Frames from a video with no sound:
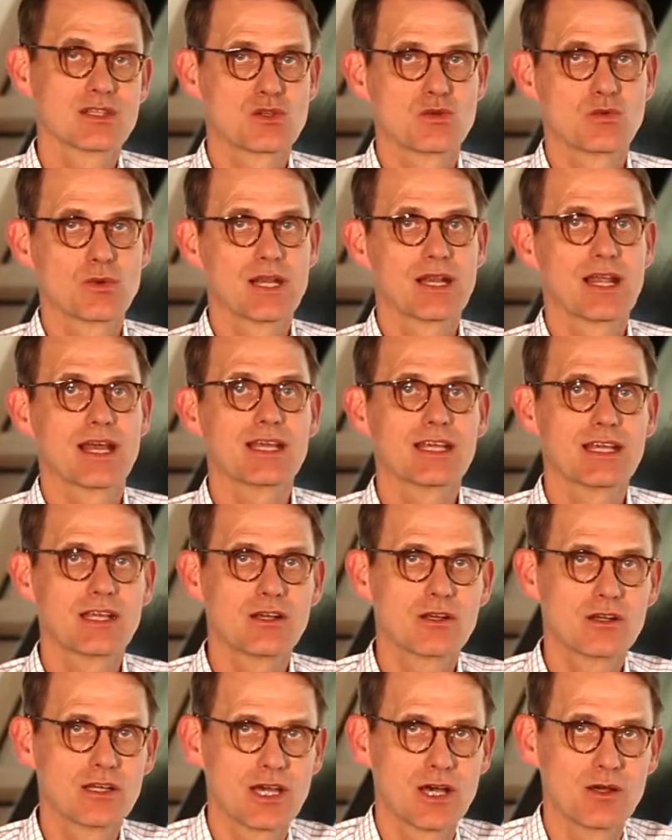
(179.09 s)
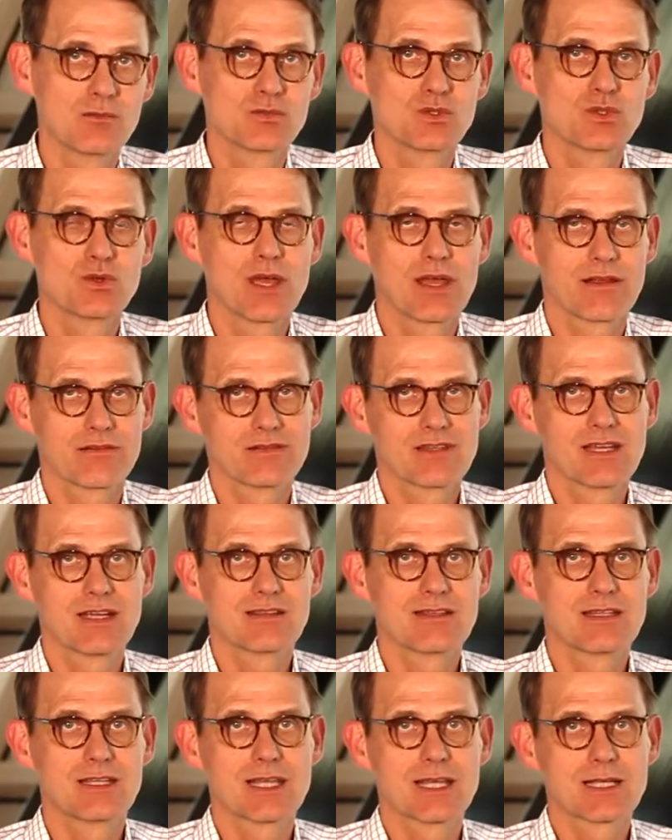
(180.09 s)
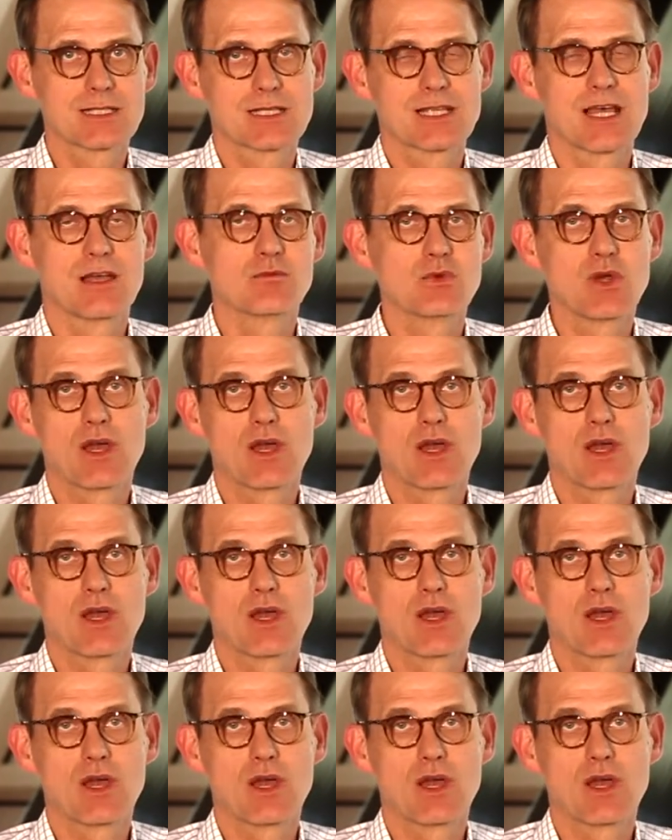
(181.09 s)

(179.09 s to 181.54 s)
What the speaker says: So when I come to healthcare the next time,